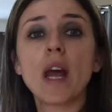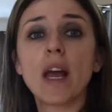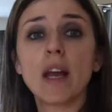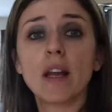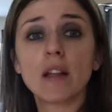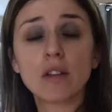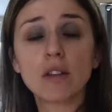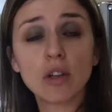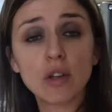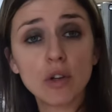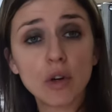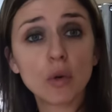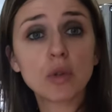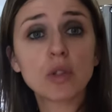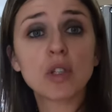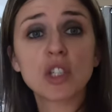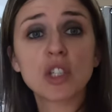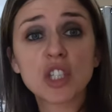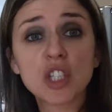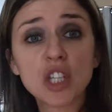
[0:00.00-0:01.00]
and, you know,
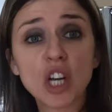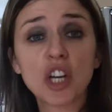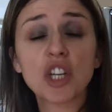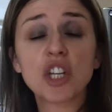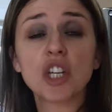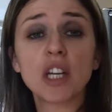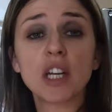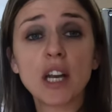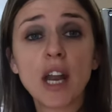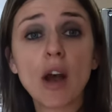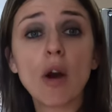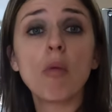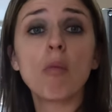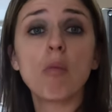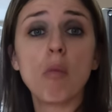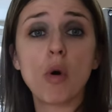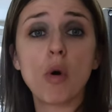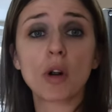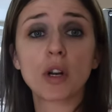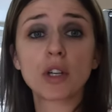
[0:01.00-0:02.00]
to suction it out
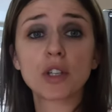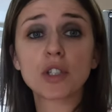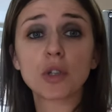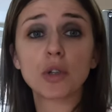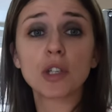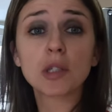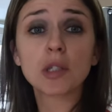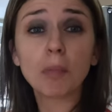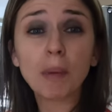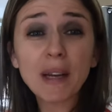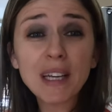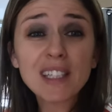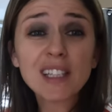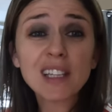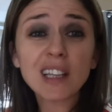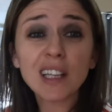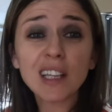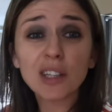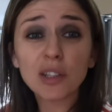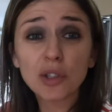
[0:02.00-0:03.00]
more. So it's
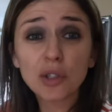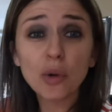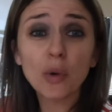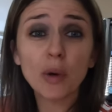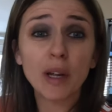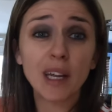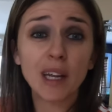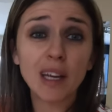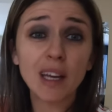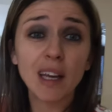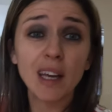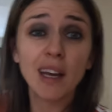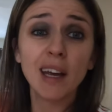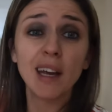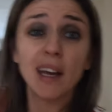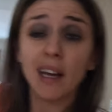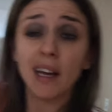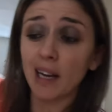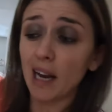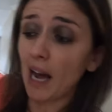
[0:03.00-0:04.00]
basically doing
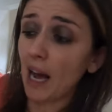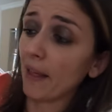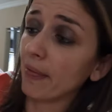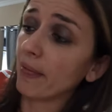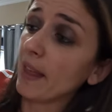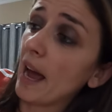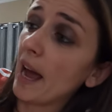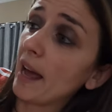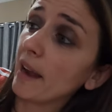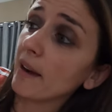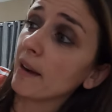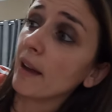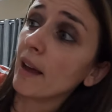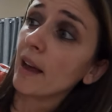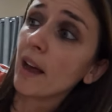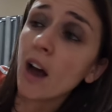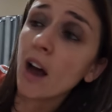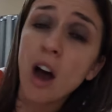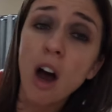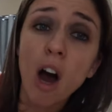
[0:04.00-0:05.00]
it at that
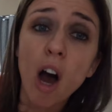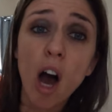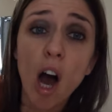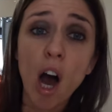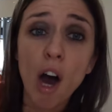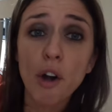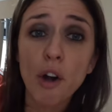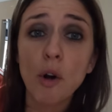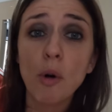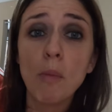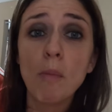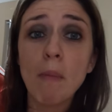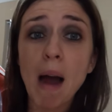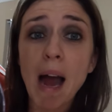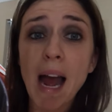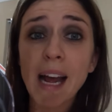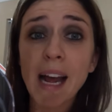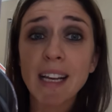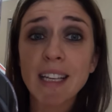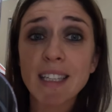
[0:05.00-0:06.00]
auto
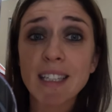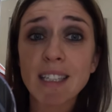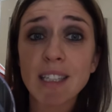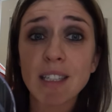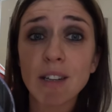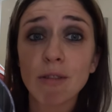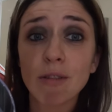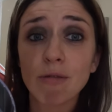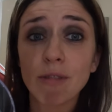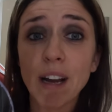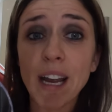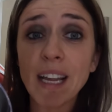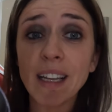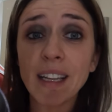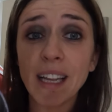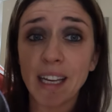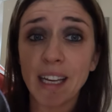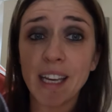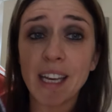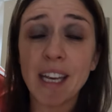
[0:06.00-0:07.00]
max rate like